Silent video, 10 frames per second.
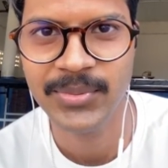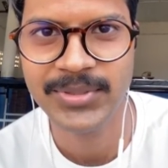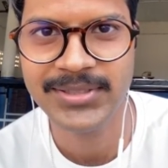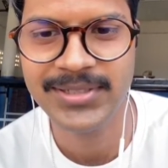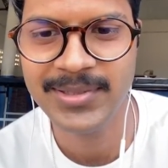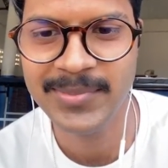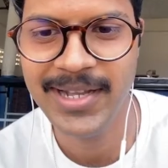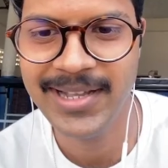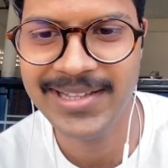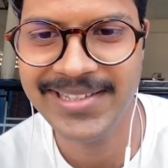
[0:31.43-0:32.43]
What's up,
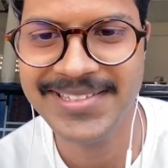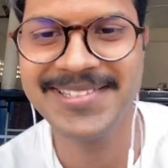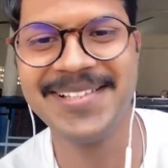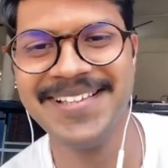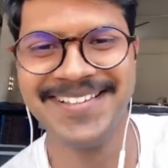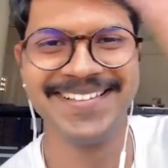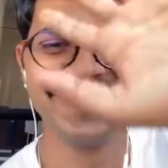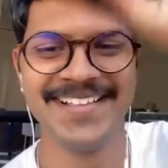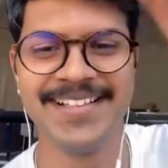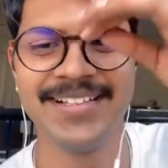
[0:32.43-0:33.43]
guys?
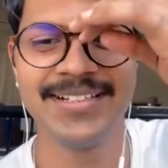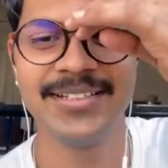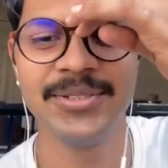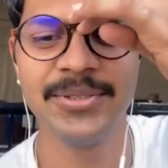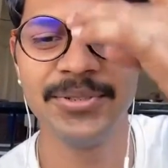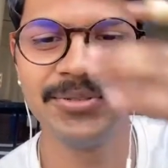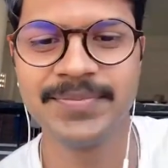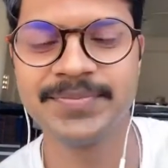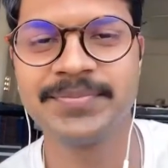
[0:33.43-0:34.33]
Hello.